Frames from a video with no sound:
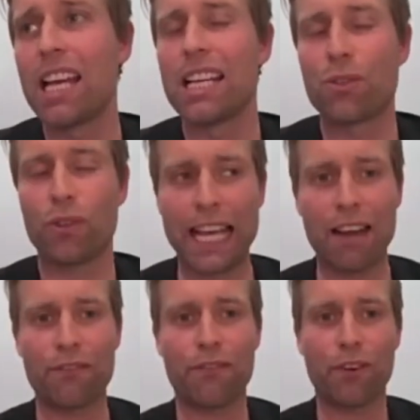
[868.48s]
It's really
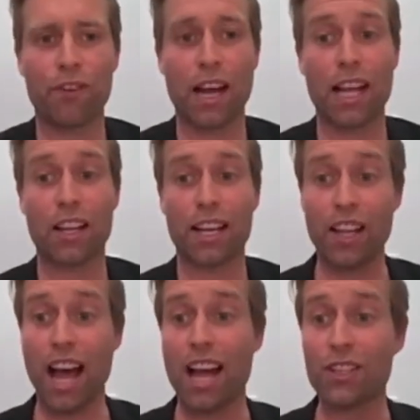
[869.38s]
great for like
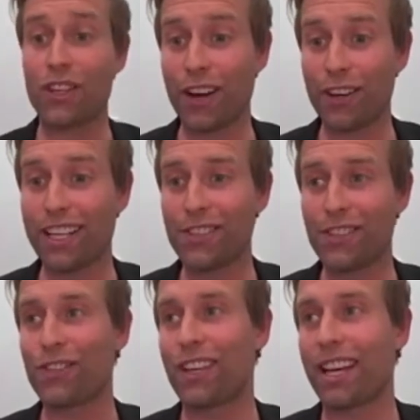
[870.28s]
large
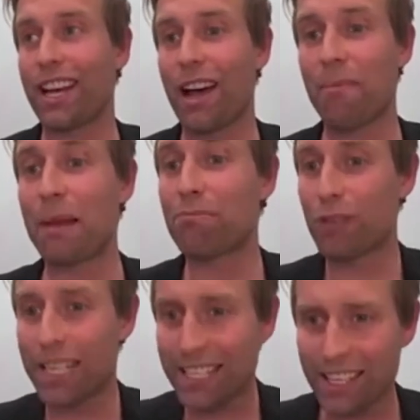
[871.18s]
areas and
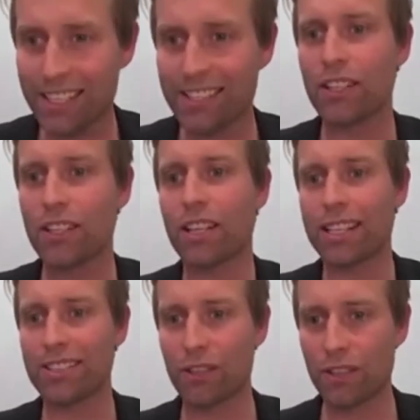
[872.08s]
precincts,
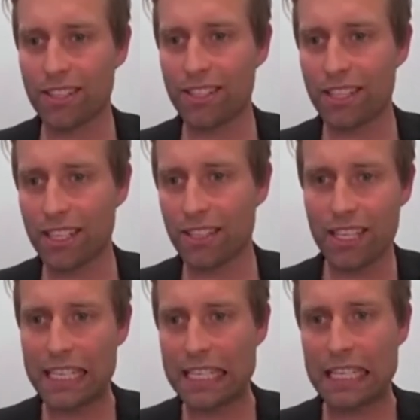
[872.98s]
like sort of
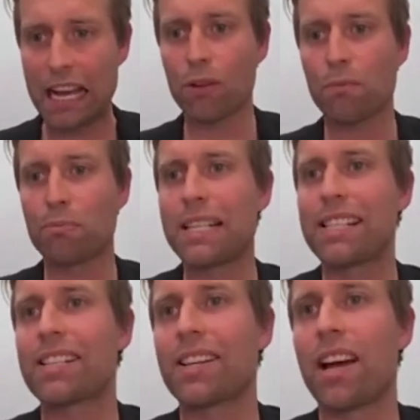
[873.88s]
city scale or
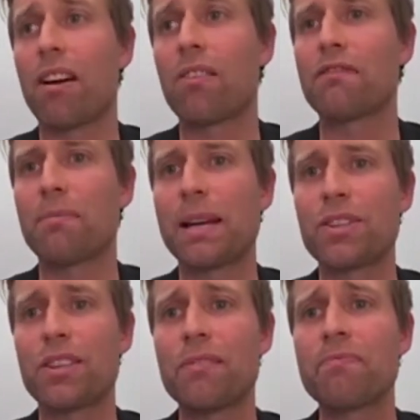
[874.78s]
precinct scale
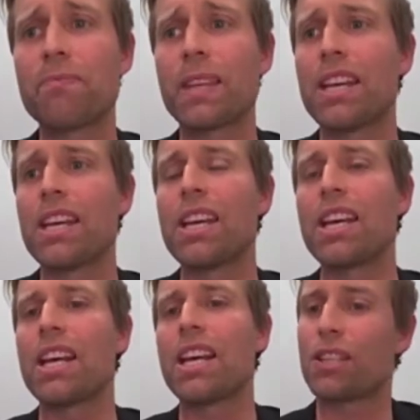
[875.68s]
information.
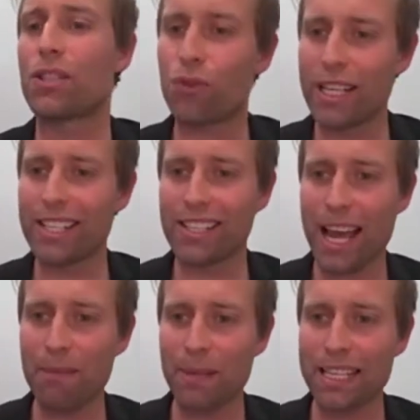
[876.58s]
The
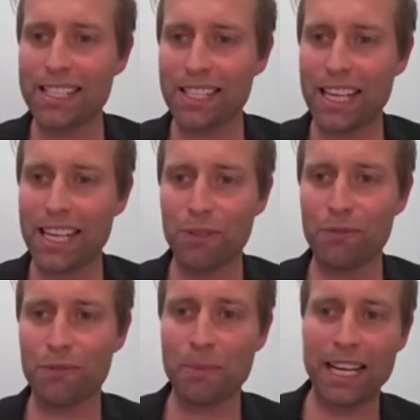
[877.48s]
streetscape is
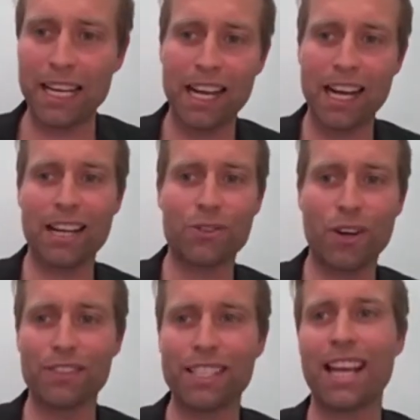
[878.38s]
captured from a car
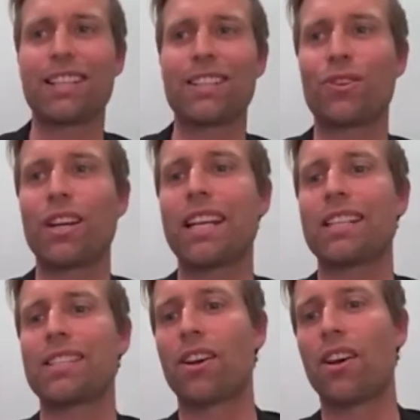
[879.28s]
driving down the
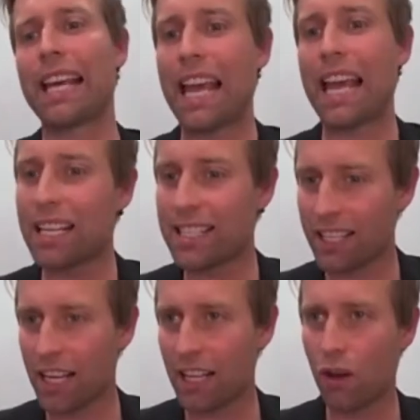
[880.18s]
street. So again, it's
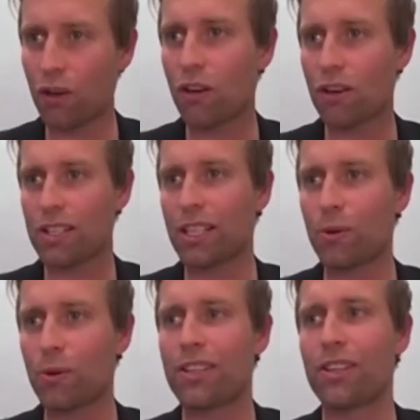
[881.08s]
a low cost and a
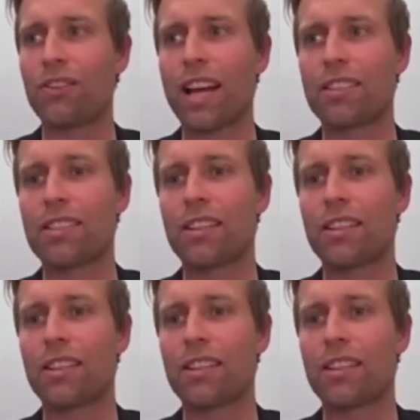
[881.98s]
quick turnaround